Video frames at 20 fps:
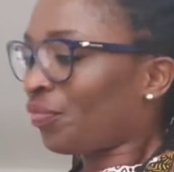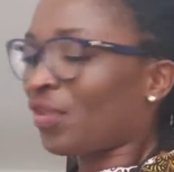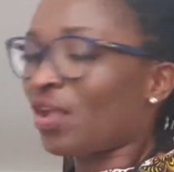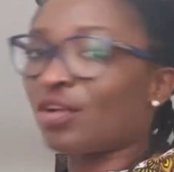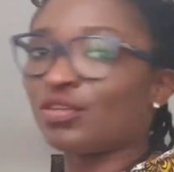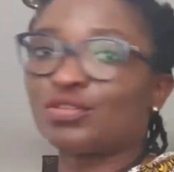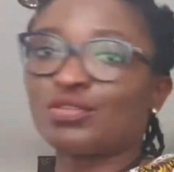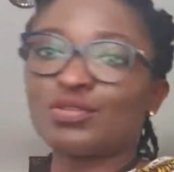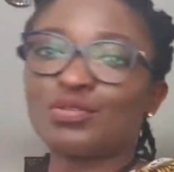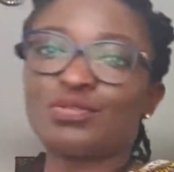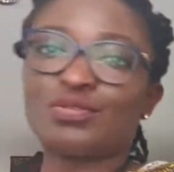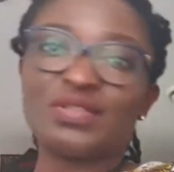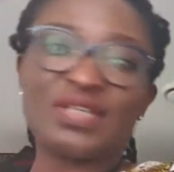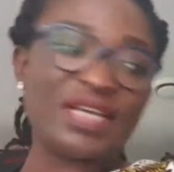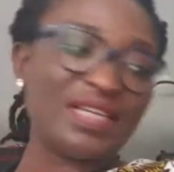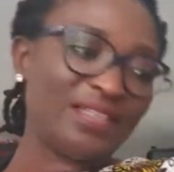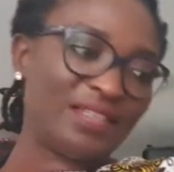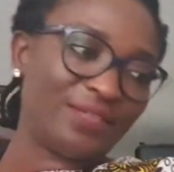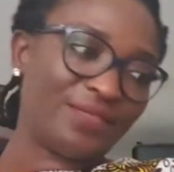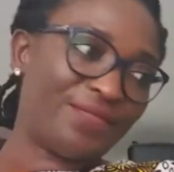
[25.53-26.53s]
So today
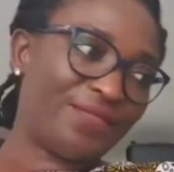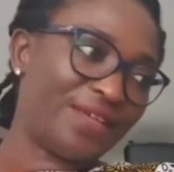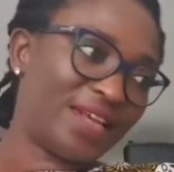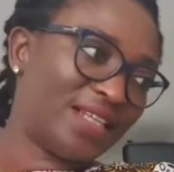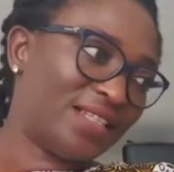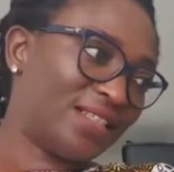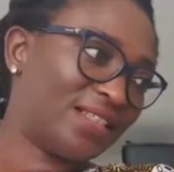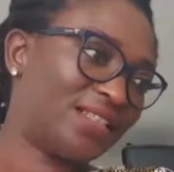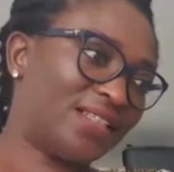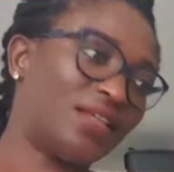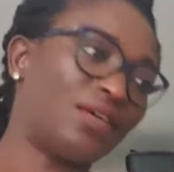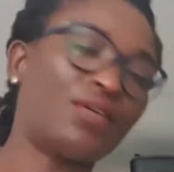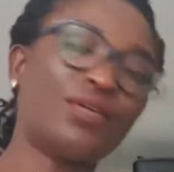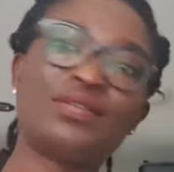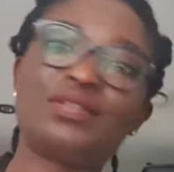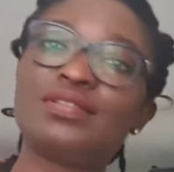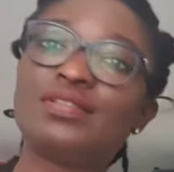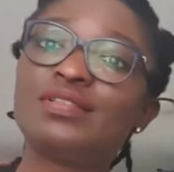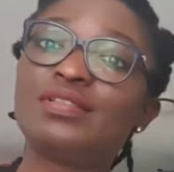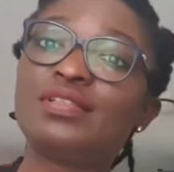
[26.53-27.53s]
is the first.
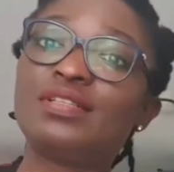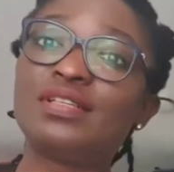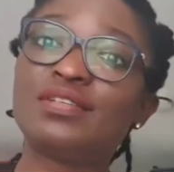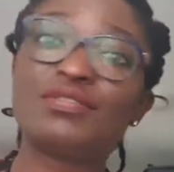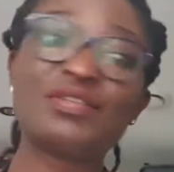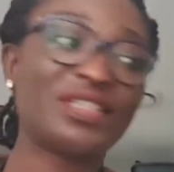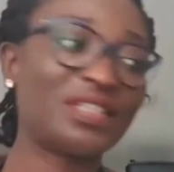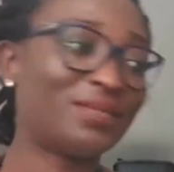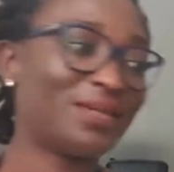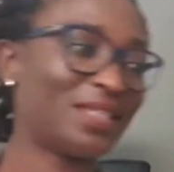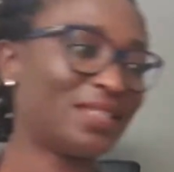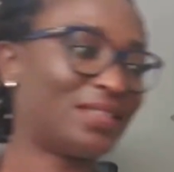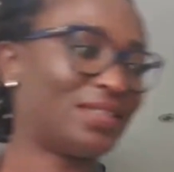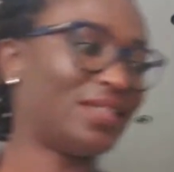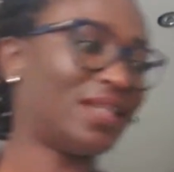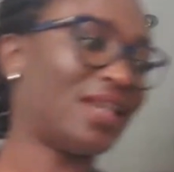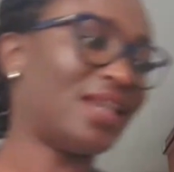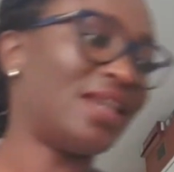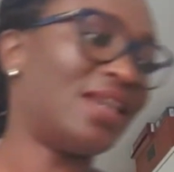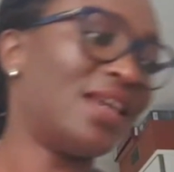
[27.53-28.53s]
On Christmas
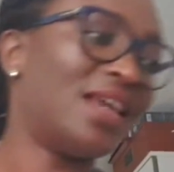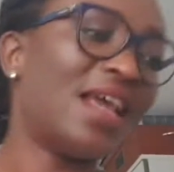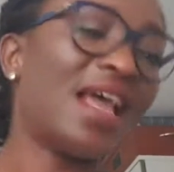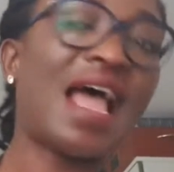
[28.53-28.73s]
Day,